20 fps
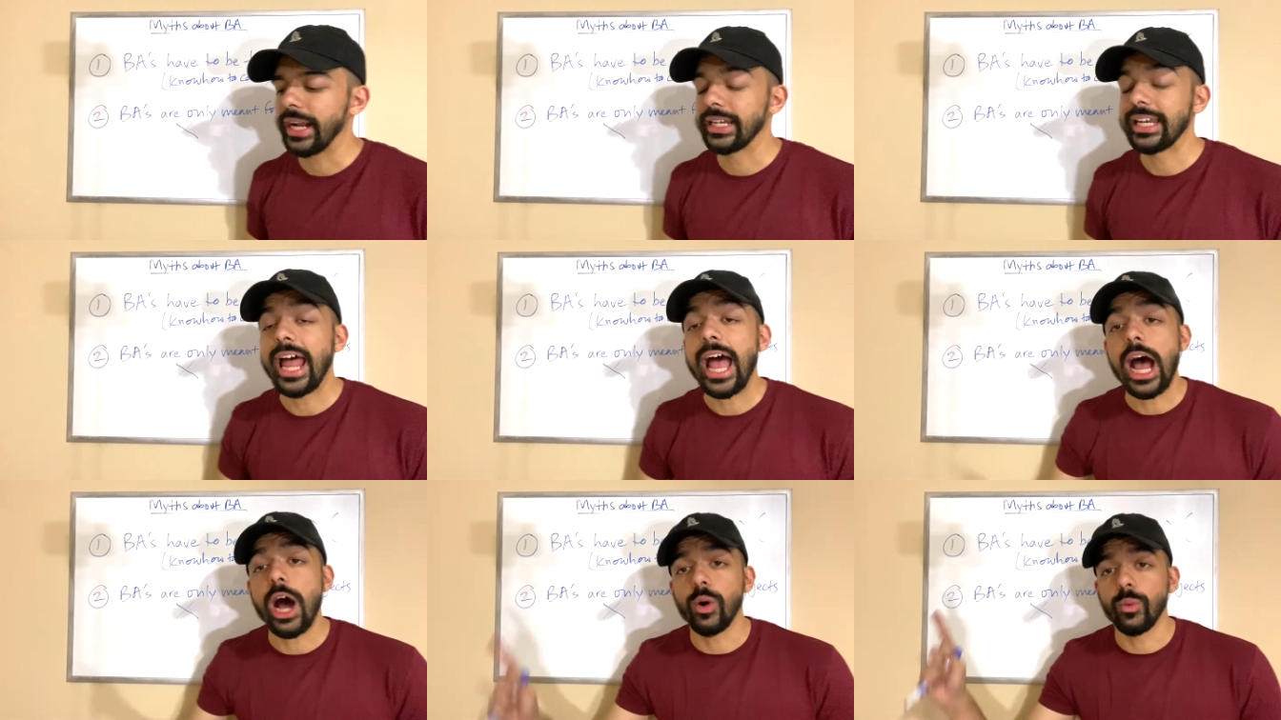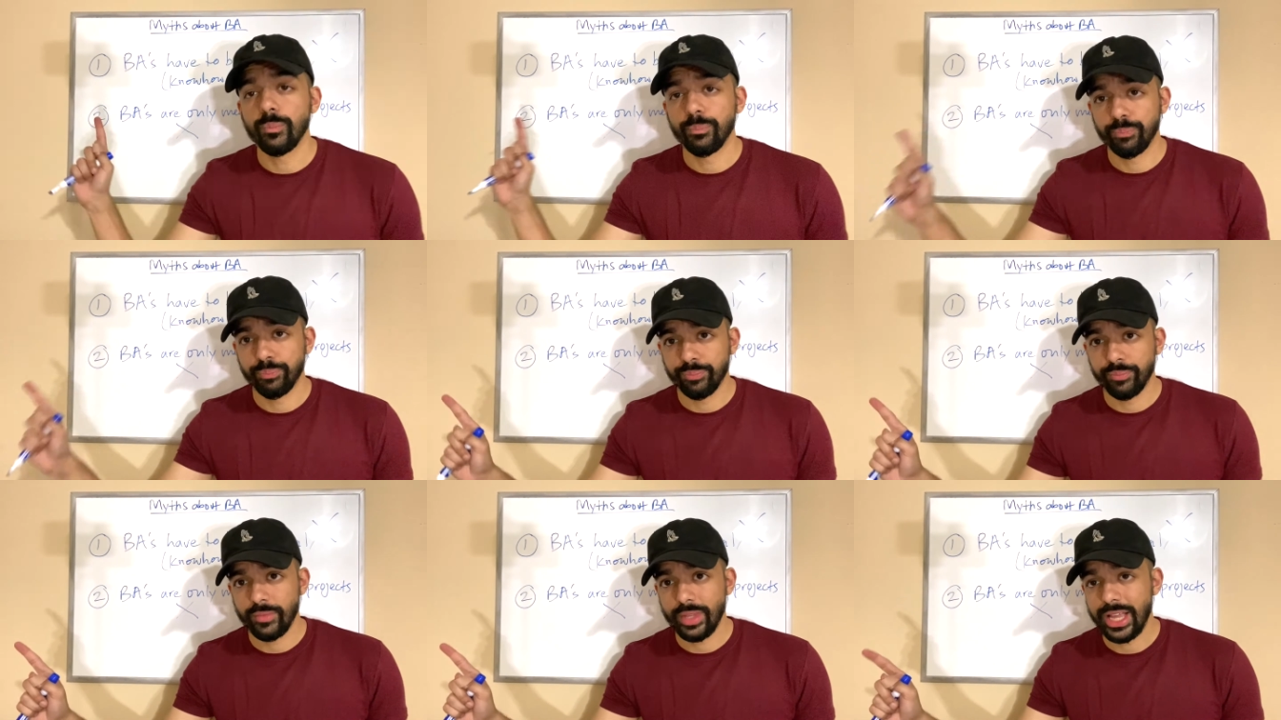Now,
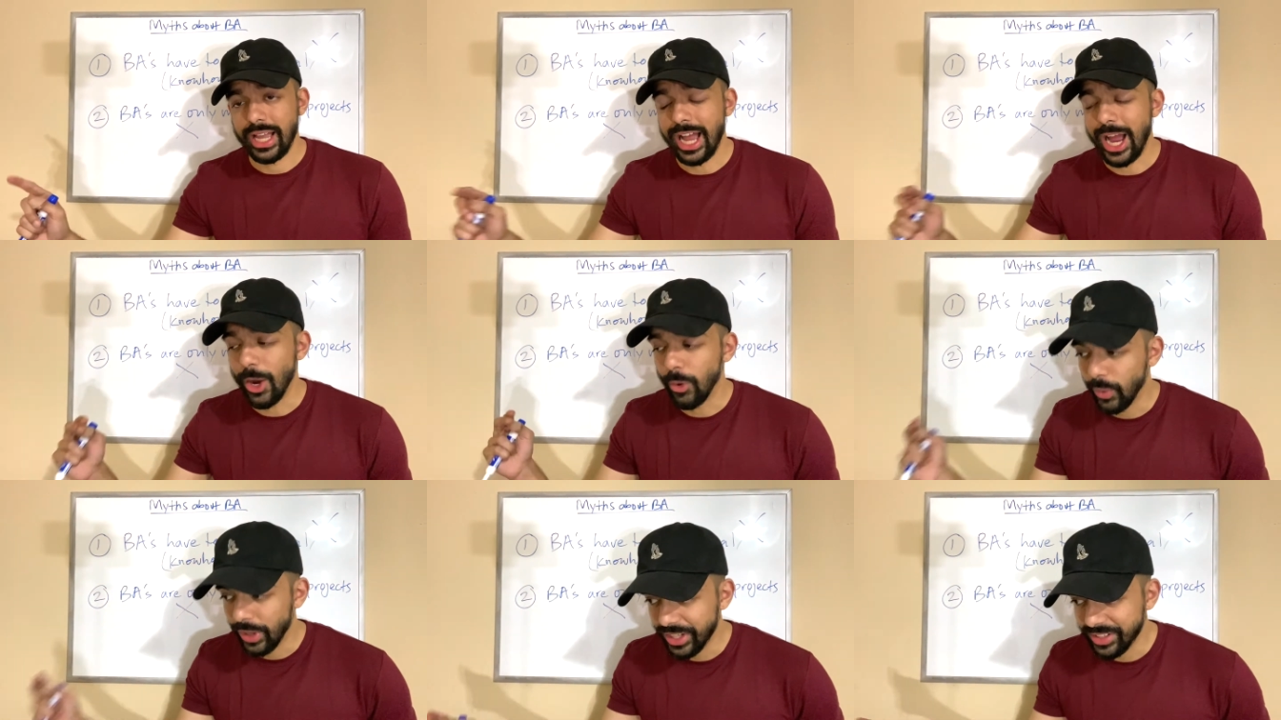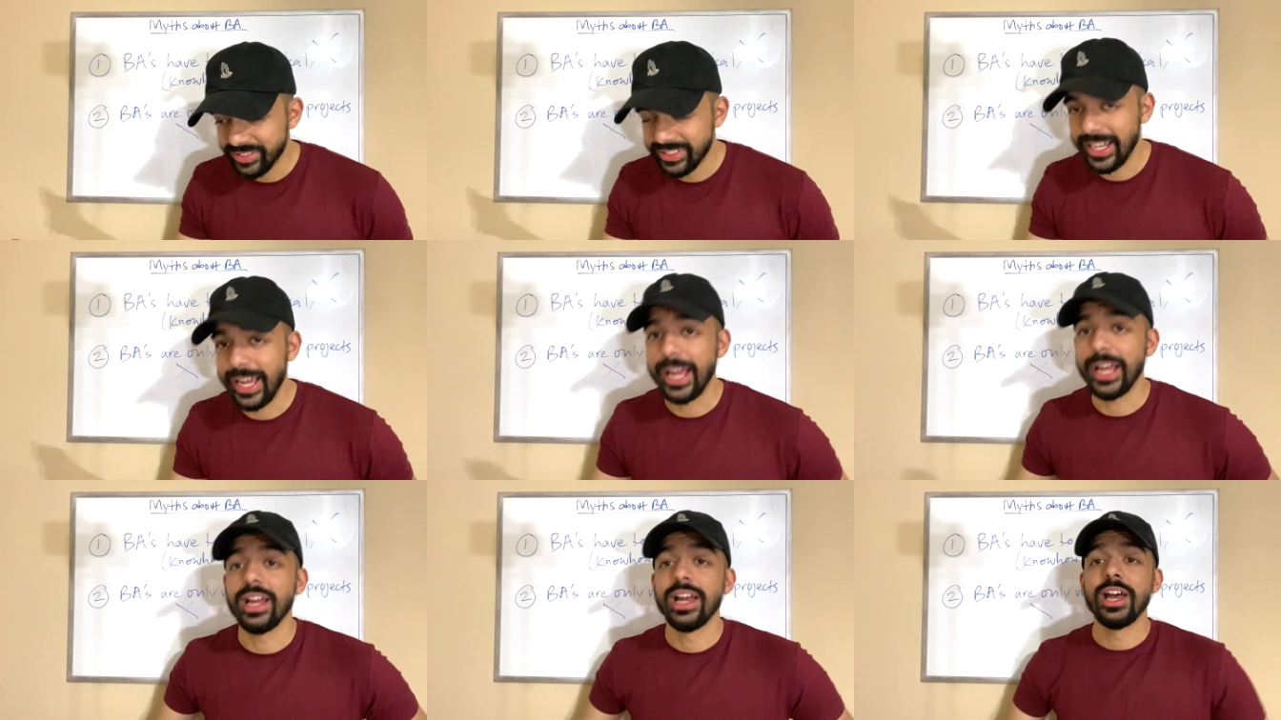I will
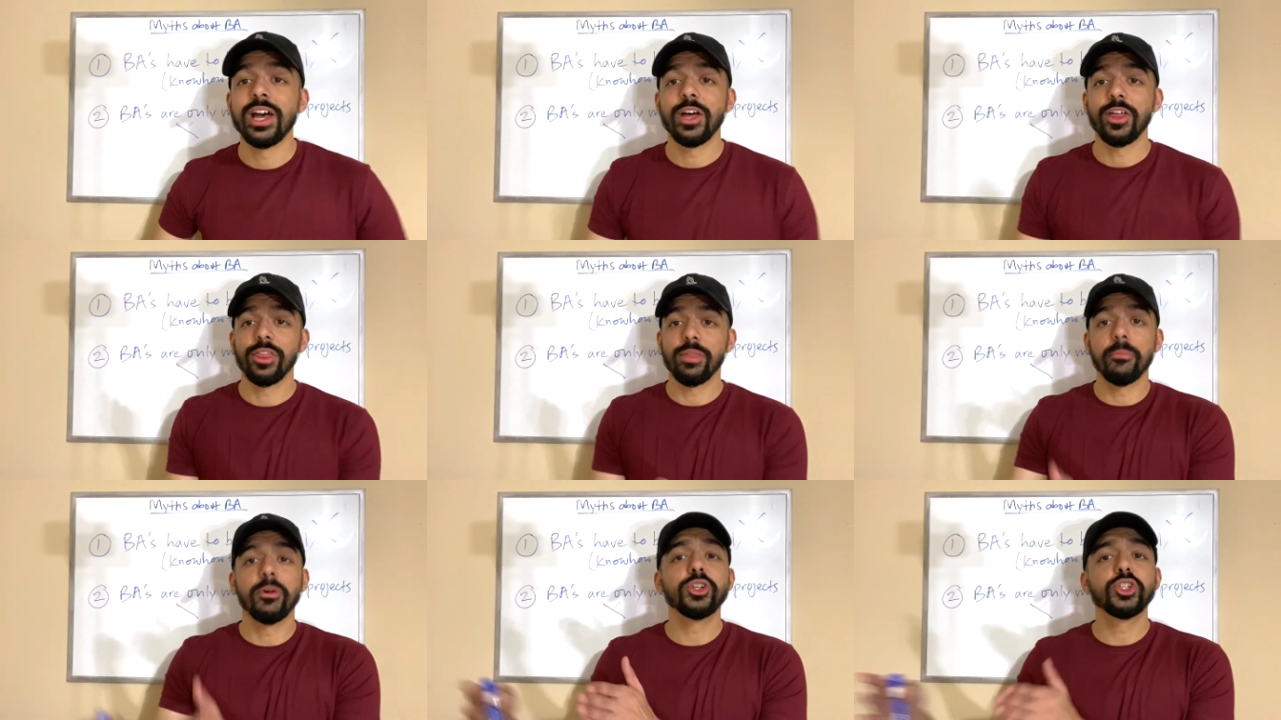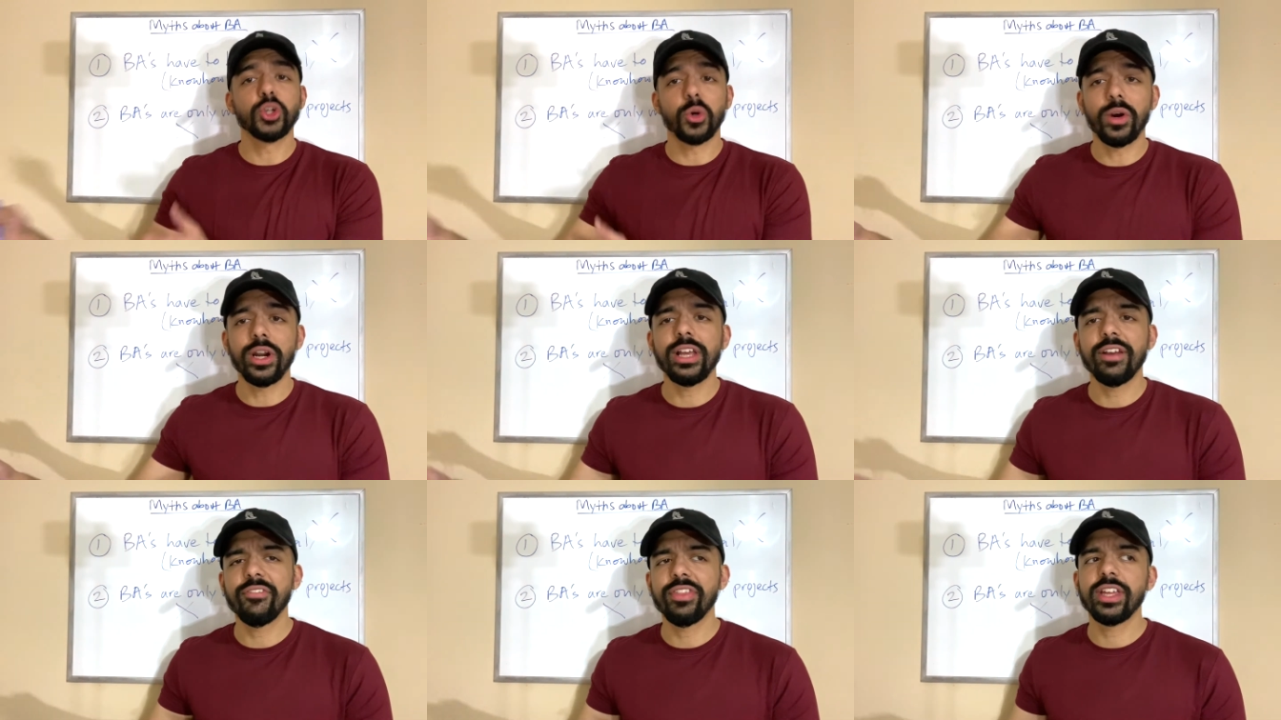say, the
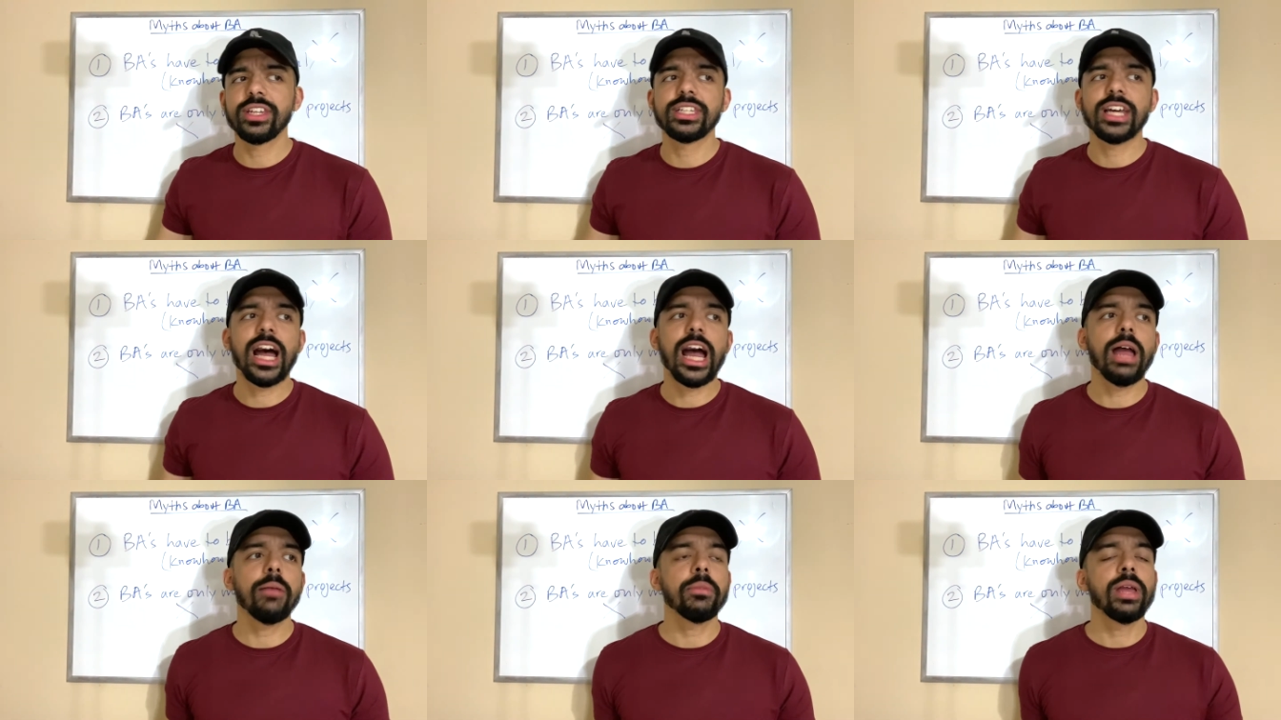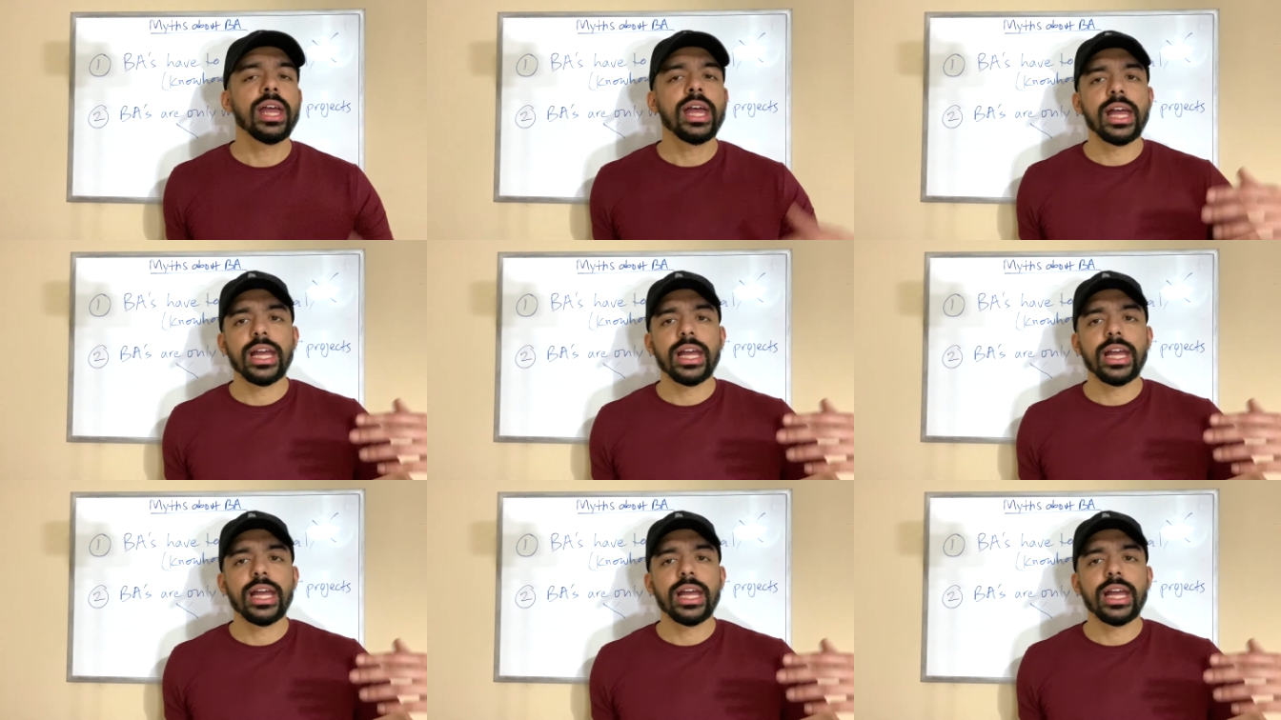majority of the time,